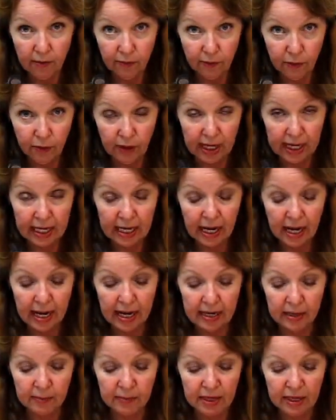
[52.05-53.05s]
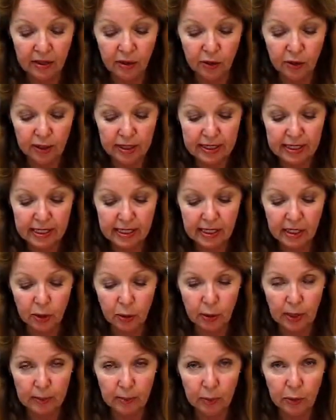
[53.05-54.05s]
for any item that you're
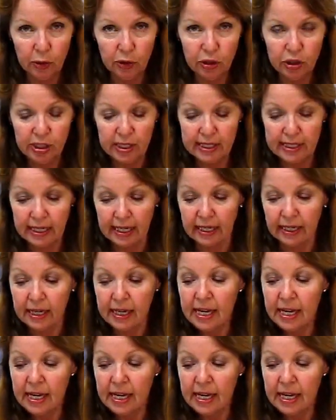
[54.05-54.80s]
considering purchasing.